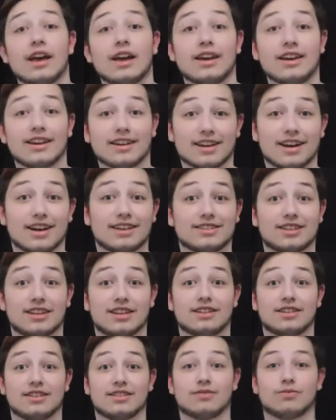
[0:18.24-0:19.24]
Hey guys,
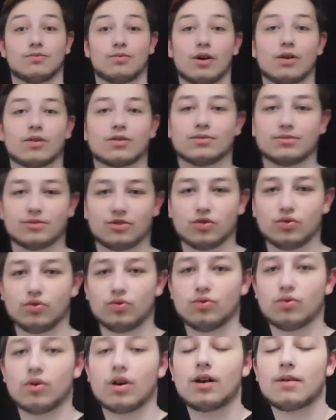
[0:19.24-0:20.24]
and welcome
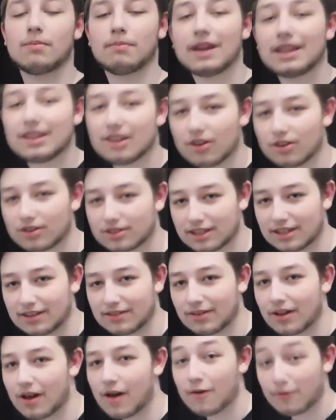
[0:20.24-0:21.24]
to my
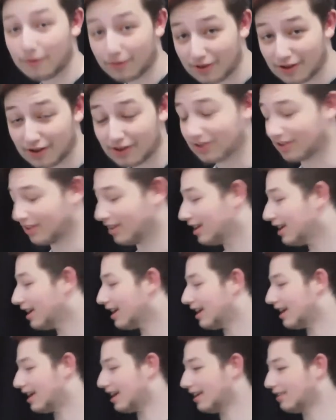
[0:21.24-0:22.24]
lockdown vlog.
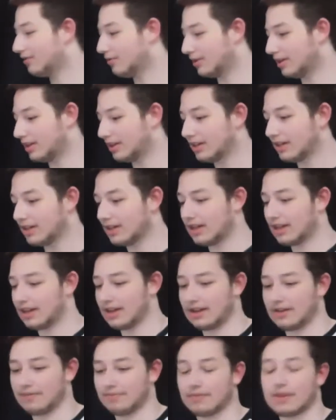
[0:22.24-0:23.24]
Anyway,
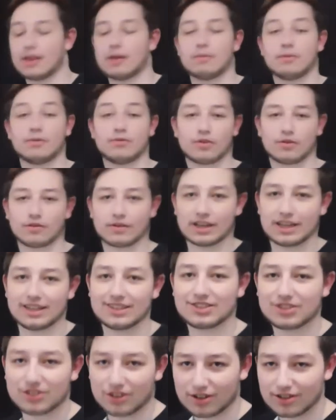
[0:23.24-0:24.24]
um, before we get
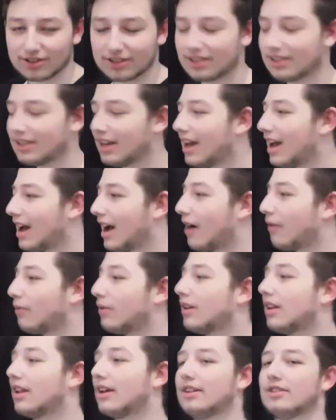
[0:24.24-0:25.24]
started, I
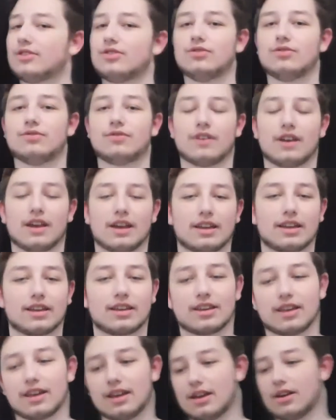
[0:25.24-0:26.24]
would like to
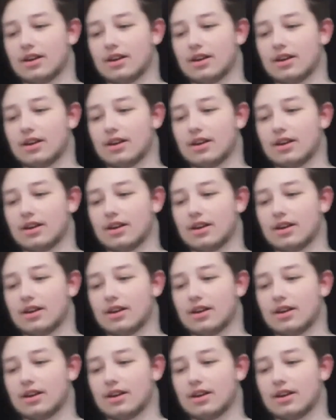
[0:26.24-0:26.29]
thank